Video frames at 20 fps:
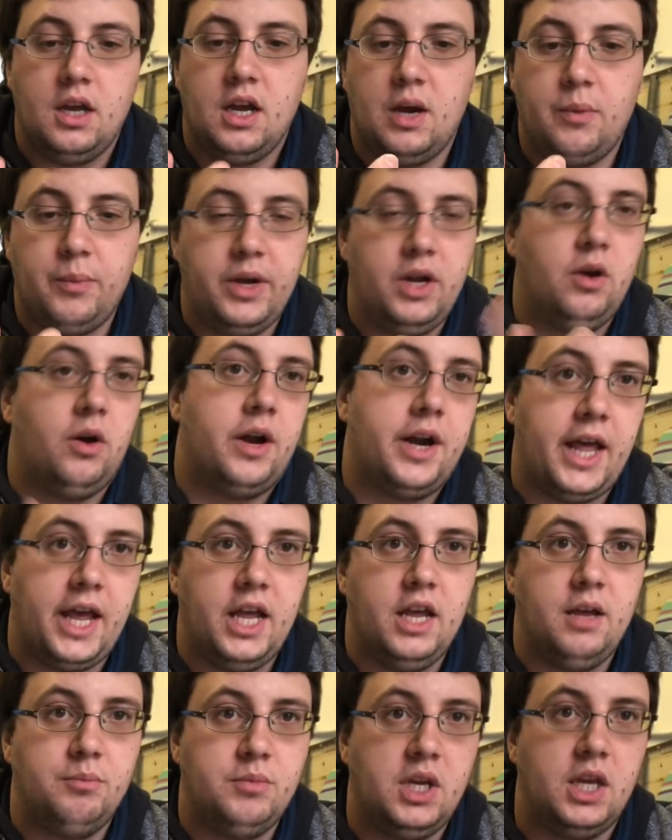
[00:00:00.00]
and we got an
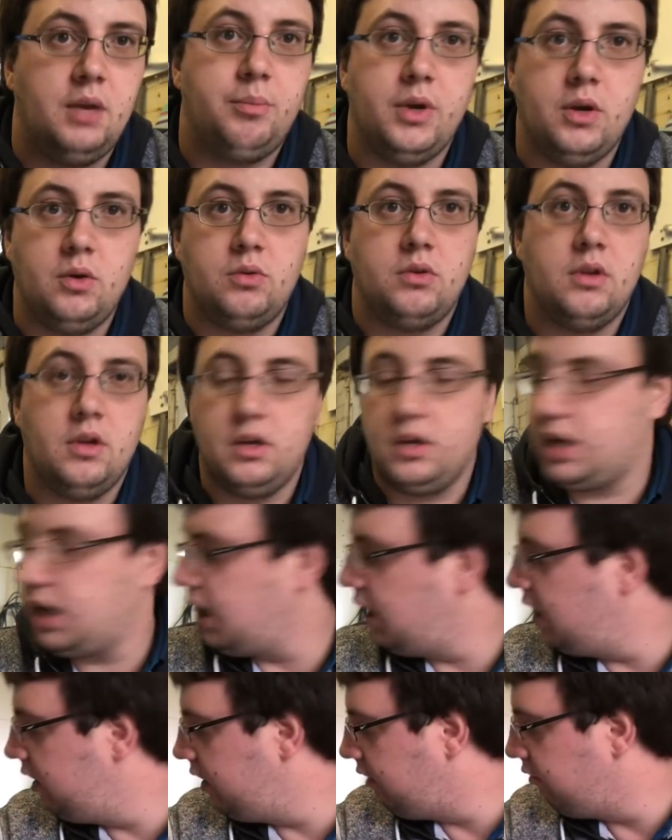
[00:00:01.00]
AMD build.
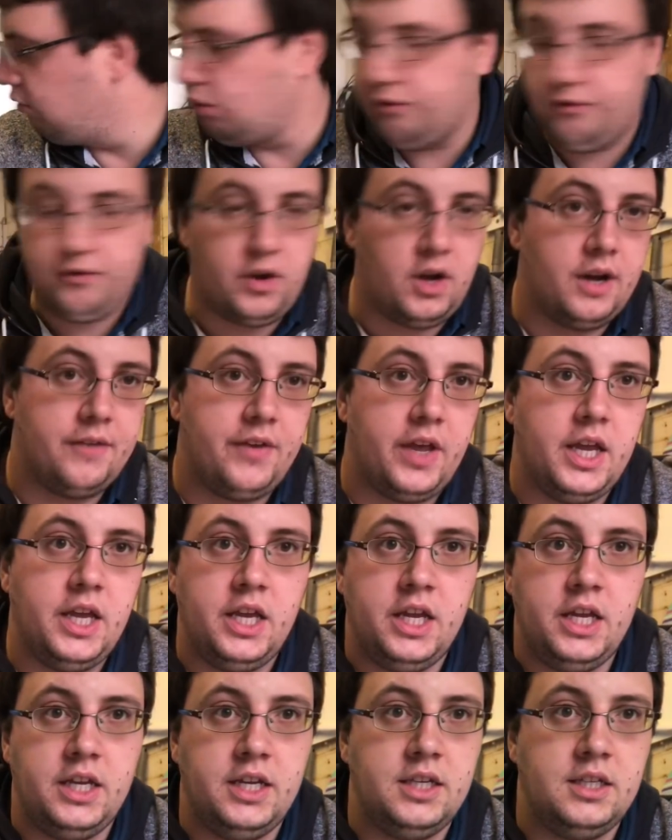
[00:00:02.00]
Okay, they're all
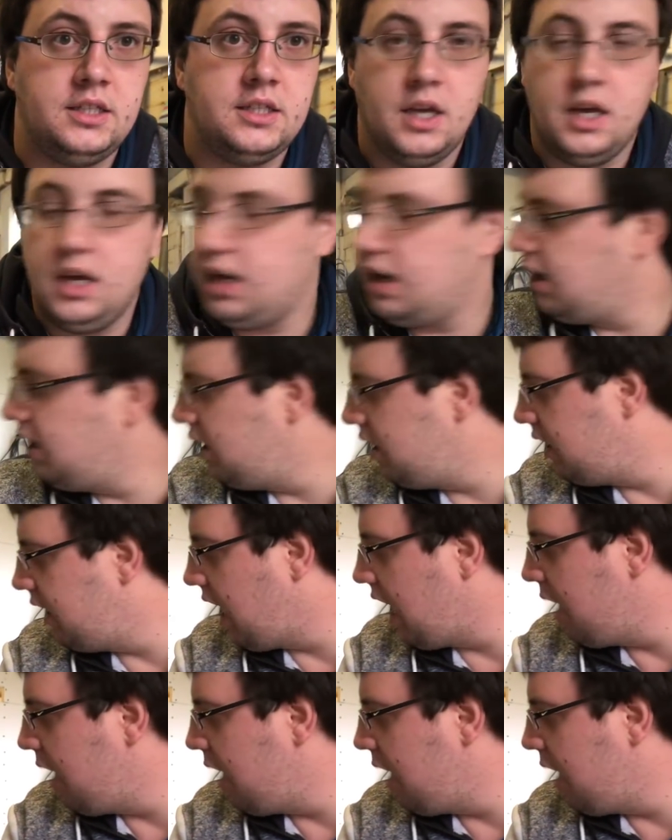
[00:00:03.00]
580s, uh,